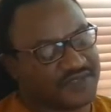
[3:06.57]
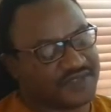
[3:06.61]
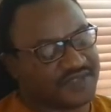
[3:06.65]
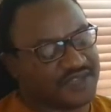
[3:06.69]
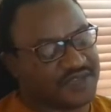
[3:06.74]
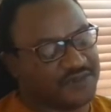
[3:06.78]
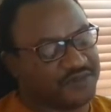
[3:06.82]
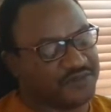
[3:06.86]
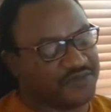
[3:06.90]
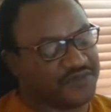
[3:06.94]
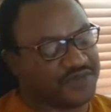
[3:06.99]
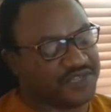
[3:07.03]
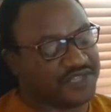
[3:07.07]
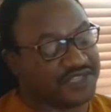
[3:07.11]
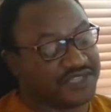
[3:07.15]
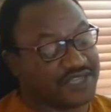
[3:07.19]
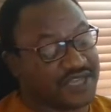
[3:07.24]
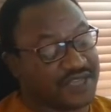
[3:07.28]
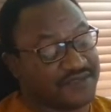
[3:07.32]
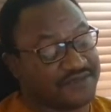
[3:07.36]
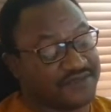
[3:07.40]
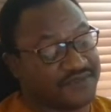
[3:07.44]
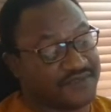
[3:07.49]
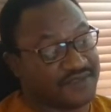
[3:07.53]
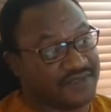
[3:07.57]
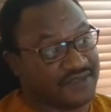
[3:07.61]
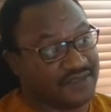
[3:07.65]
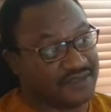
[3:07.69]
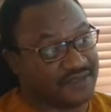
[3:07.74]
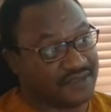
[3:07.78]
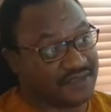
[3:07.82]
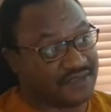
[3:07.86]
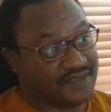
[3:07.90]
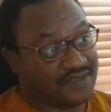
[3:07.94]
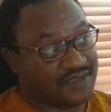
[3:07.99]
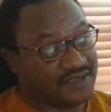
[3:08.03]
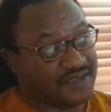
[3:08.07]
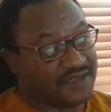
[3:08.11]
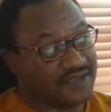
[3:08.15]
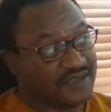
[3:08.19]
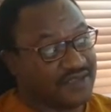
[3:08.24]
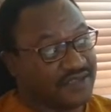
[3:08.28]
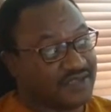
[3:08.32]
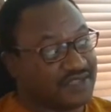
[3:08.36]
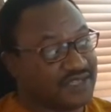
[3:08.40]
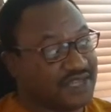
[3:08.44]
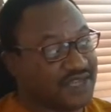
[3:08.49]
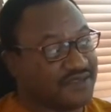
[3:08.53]
For example, HIV
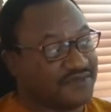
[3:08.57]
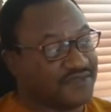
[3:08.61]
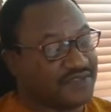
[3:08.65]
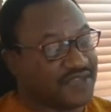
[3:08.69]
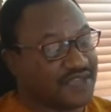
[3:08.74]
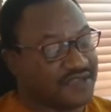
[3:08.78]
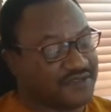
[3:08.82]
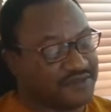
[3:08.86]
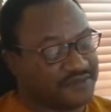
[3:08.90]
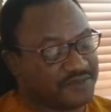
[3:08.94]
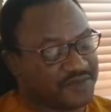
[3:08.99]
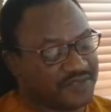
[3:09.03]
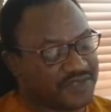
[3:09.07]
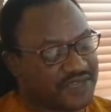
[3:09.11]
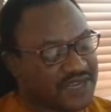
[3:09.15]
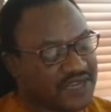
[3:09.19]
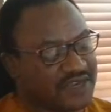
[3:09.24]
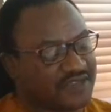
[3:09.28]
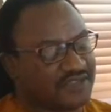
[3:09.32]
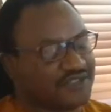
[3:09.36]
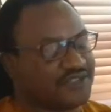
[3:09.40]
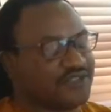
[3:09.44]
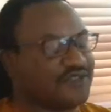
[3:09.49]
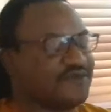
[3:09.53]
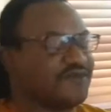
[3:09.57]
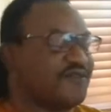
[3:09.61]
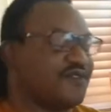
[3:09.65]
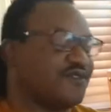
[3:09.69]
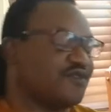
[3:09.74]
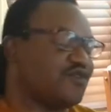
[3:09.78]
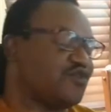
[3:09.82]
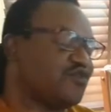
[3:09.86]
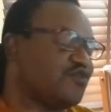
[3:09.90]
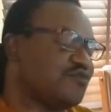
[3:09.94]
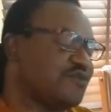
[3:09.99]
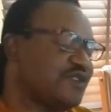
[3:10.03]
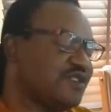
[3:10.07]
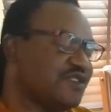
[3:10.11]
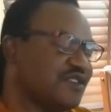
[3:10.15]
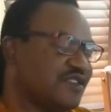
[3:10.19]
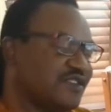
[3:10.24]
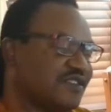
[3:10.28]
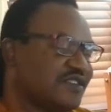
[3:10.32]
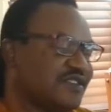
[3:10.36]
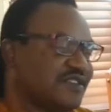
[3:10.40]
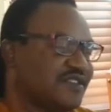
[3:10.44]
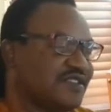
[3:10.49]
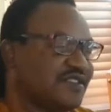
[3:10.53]
has a predilection for two
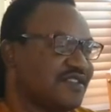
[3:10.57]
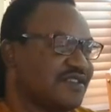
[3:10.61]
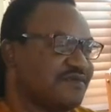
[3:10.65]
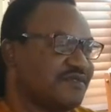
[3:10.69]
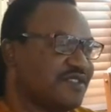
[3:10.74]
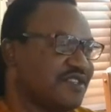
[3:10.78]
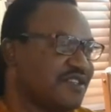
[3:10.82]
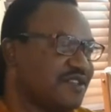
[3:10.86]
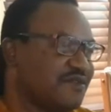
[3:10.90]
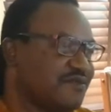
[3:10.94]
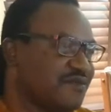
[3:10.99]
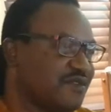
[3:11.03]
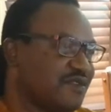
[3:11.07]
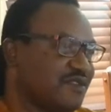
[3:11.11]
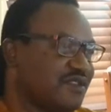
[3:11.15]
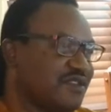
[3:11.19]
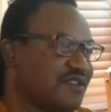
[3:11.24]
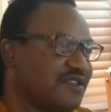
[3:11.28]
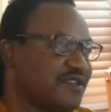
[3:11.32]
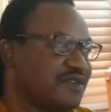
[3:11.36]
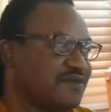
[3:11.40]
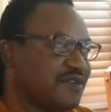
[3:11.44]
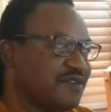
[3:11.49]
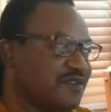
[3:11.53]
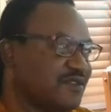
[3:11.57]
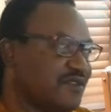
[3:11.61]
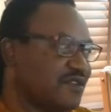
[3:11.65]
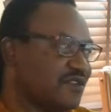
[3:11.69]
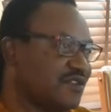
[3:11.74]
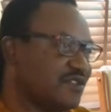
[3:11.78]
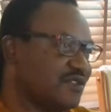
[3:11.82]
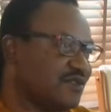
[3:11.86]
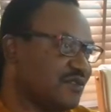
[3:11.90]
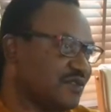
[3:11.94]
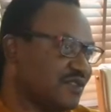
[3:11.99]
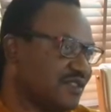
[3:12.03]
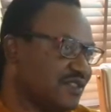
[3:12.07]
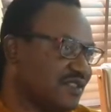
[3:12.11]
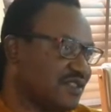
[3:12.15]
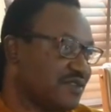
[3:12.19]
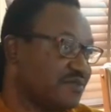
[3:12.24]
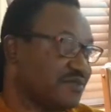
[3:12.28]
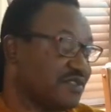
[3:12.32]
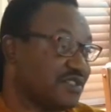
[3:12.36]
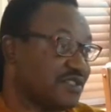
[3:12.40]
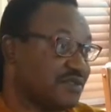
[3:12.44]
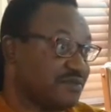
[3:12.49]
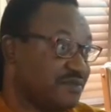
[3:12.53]
major systems, the hematological
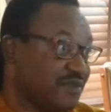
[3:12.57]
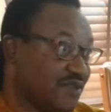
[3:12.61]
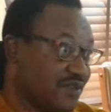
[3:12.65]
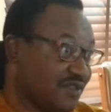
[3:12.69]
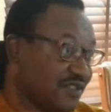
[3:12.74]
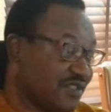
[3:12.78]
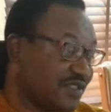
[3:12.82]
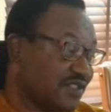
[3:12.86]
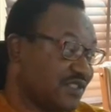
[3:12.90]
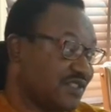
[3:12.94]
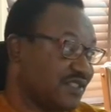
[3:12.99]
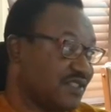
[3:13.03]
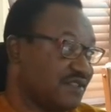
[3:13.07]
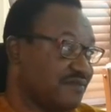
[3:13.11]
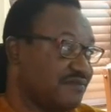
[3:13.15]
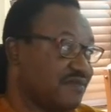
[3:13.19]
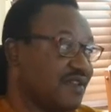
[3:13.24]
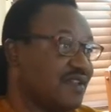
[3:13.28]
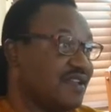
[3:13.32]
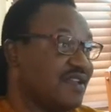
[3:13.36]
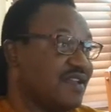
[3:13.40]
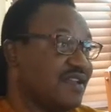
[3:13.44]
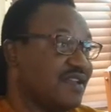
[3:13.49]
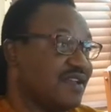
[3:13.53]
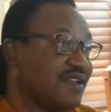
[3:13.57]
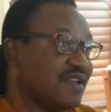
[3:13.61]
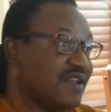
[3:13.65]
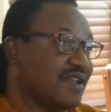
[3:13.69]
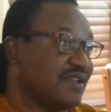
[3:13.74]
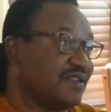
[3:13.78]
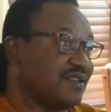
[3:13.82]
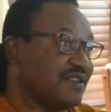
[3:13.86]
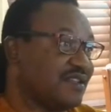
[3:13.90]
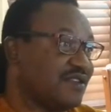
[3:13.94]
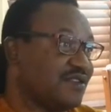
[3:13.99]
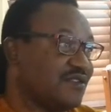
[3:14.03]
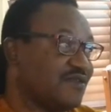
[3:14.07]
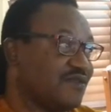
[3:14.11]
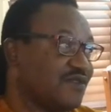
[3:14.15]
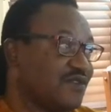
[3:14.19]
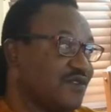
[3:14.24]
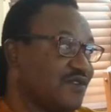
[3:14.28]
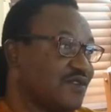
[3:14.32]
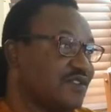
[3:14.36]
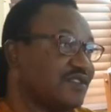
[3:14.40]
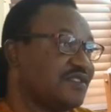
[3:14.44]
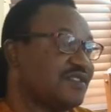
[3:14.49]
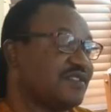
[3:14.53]
system, which is the blood system, and then
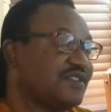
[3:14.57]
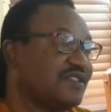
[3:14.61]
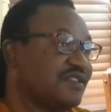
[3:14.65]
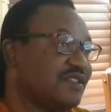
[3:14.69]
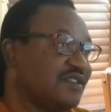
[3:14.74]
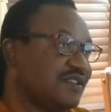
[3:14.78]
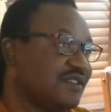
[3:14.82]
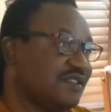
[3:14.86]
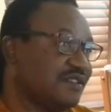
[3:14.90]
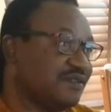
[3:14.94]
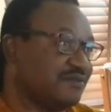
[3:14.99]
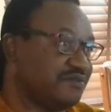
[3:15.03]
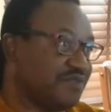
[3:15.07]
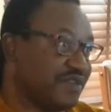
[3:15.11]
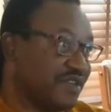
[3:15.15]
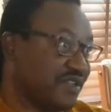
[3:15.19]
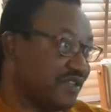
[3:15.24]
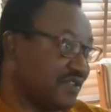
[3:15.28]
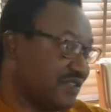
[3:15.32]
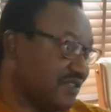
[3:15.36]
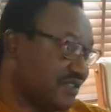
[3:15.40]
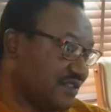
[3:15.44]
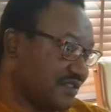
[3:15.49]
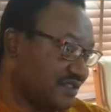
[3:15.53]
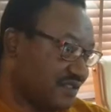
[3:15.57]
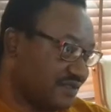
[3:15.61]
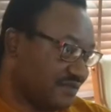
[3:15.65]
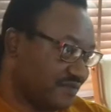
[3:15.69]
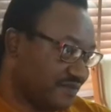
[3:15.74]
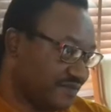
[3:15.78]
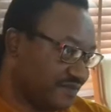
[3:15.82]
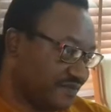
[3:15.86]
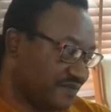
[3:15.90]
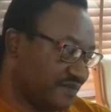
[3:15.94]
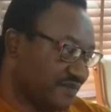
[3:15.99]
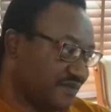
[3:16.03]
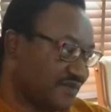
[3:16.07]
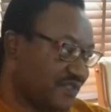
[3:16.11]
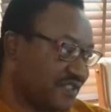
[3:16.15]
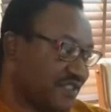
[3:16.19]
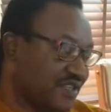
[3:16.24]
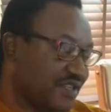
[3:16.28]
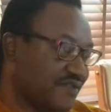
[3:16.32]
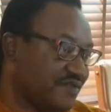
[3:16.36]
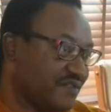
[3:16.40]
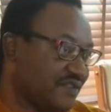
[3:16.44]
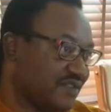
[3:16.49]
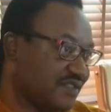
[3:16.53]
of course the brain,
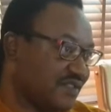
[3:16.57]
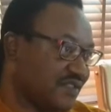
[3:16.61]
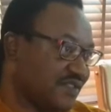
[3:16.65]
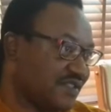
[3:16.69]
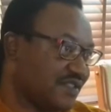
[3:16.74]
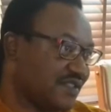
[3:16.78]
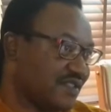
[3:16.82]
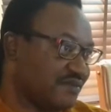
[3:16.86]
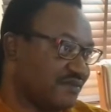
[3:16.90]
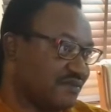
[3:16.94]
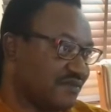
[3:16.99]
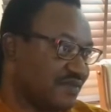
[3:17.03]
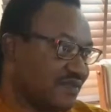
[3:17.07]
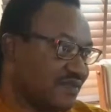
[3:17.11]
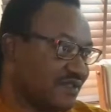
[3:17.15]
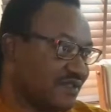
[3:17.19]
the nervous system.